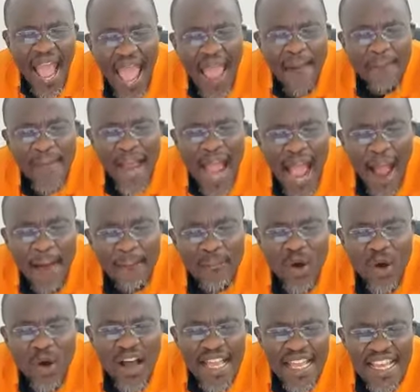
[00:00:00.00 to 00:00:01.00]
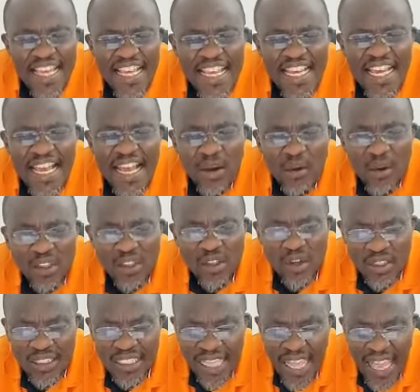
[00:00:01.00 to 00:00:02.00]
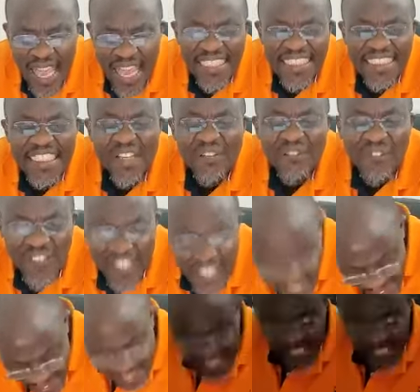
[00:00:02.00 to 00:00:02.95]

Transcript: I'm, I'm not what you call it, indifferent